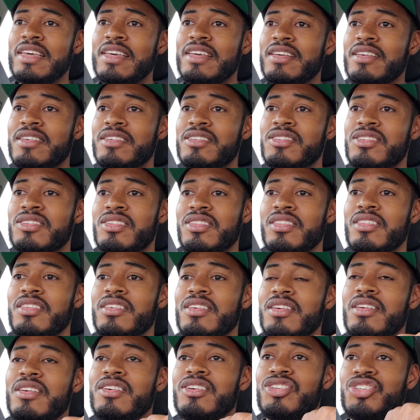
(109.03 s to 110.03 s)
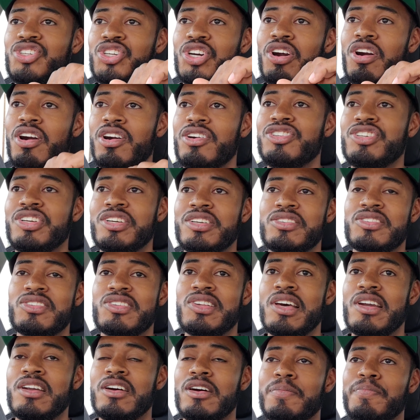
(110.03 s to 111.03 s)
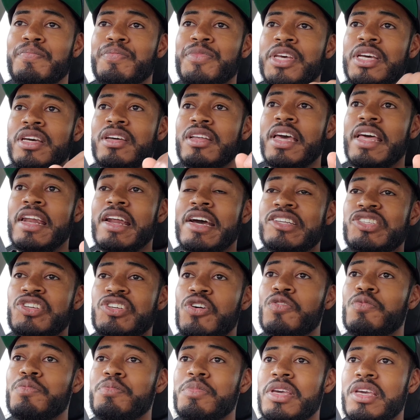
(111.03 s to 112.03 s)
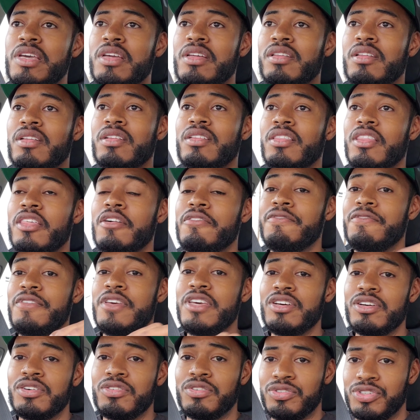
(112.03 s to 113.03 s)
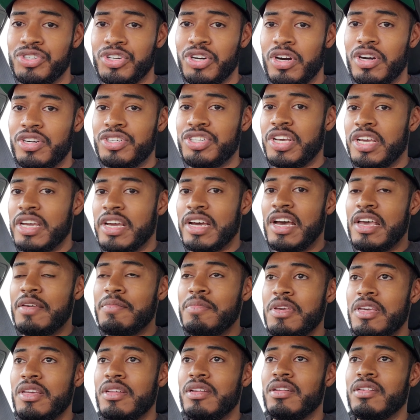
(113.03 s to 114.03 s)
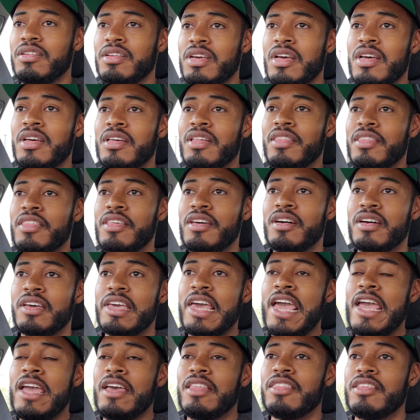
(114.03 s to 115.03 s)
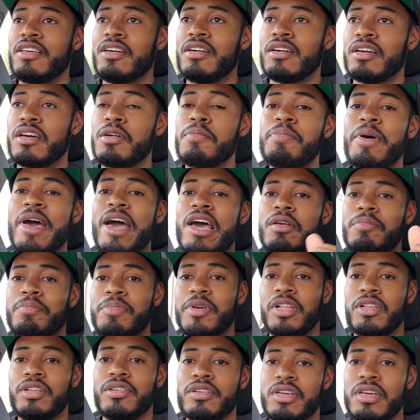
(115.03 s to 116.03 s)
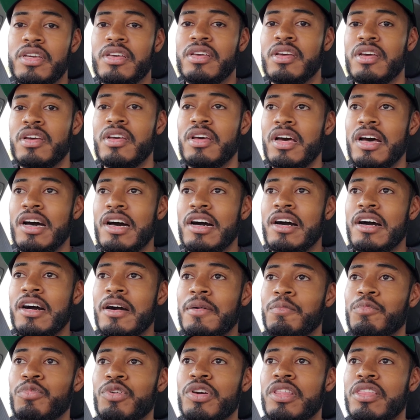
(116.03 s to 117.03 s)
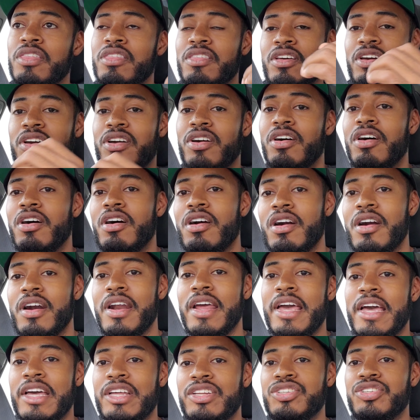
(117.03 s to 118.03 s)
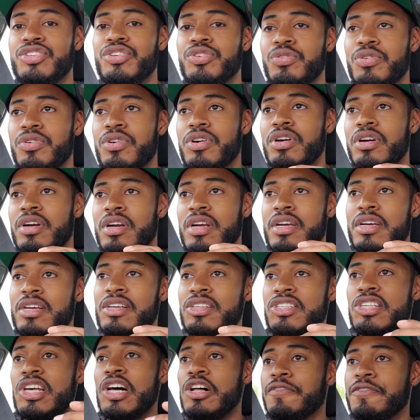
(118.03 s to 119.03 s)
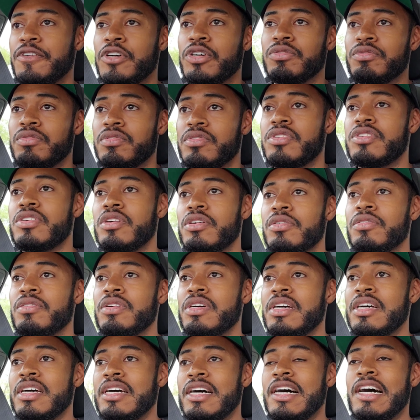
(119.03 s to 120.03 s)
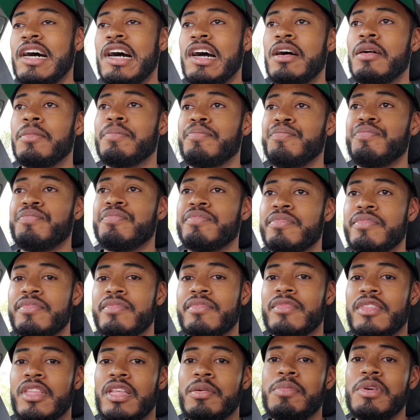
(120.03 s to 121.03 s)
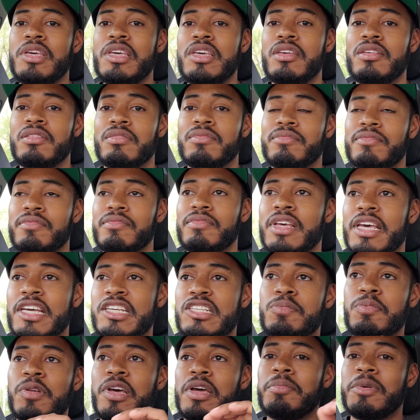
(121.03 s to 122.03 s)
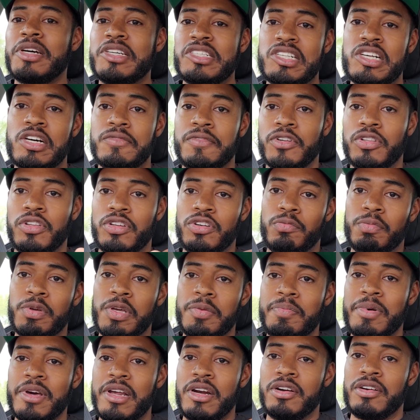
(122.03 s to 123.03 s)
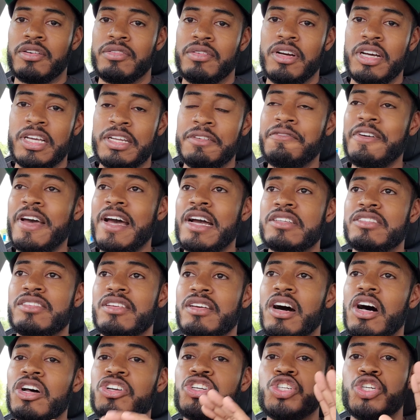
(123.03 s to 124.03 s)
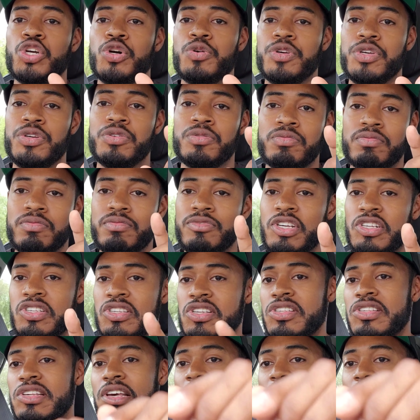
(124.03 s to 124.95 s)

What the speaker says: is the charging setup. And I don't mean the vehicle charging, I mean the compatibility with the car and your cell phone. So let me explain myself a little bit better. In fact, I'll show you just a